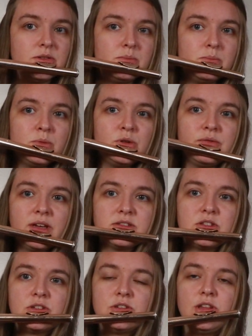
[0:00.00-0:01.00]
Move that
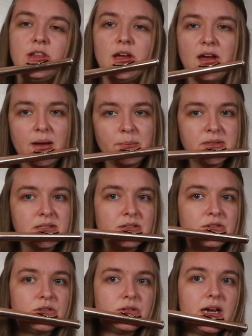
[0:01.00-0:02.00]
circle in the
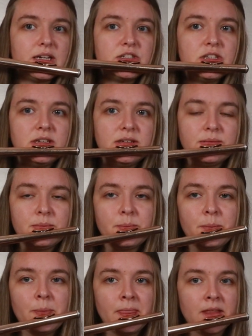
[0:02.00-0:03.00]
opposite direction.
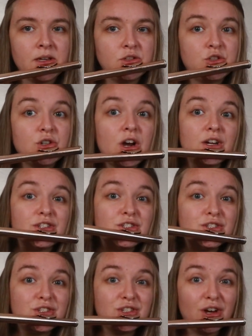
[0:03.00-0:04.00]
Draw a
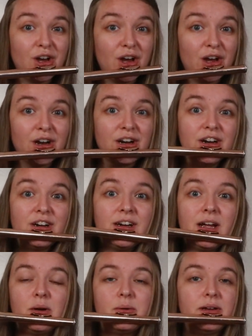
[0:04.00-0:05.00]
star,
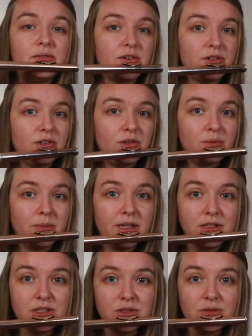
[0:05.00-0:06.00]
however you
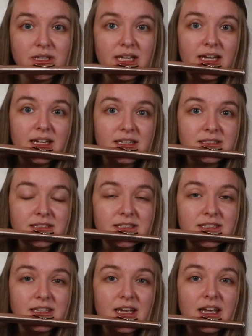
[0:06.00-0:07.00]
might do that.
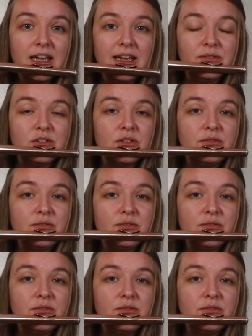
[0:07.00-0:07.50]
If you're